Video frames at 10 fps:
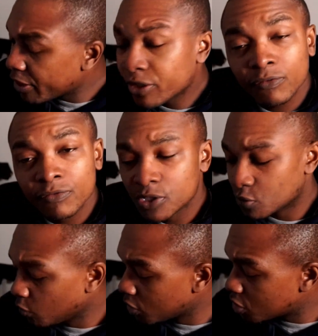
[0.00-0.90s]
of this,
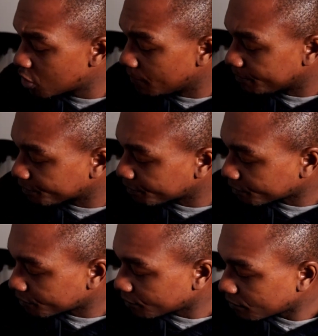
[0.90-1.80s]
which
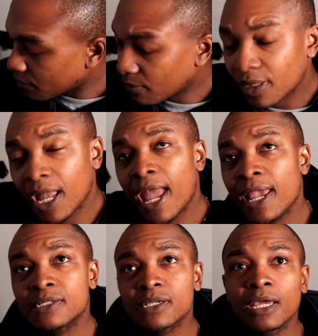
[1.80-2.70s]

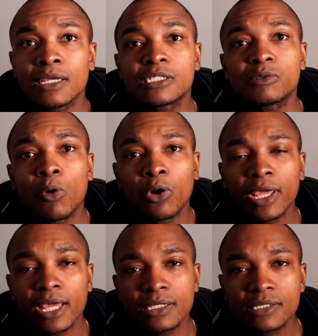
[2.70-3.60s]
has a smaller
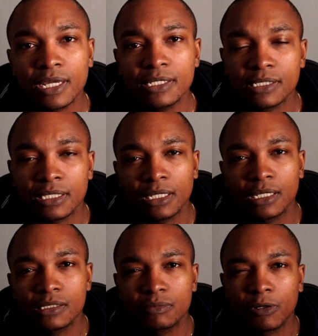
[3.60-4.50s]
head size. I think
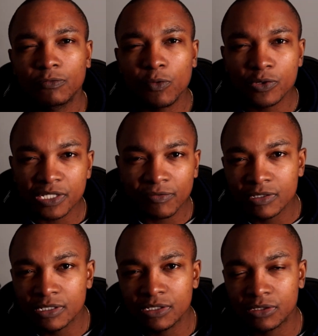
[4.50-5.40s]
it's about
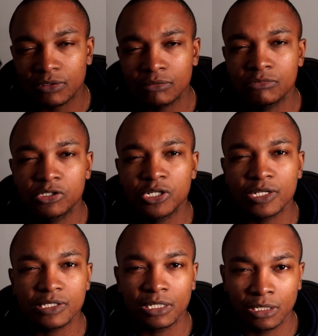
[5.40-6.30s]
470, so
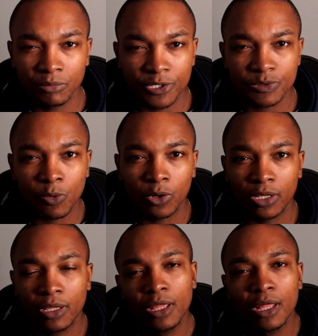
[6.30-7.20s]
just a little bit smaller.
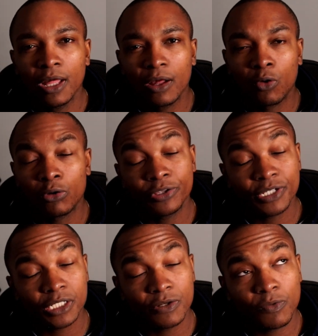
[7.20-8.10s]
Or no, it's
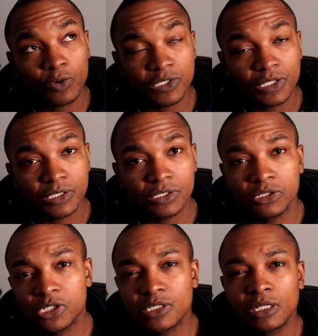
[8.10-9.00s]
actually 460, so
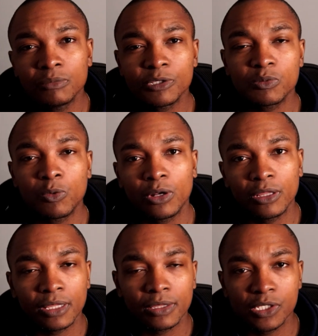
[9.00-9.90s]
just a little bit smaller
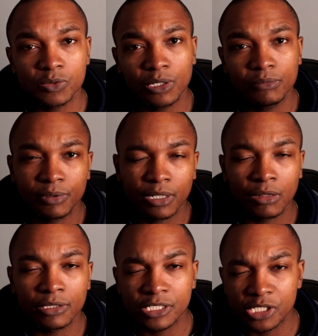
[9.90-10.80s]
than this one, but
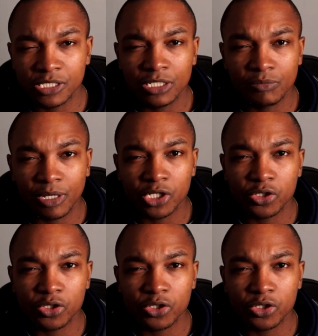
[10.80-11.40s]
I'll just need to make sure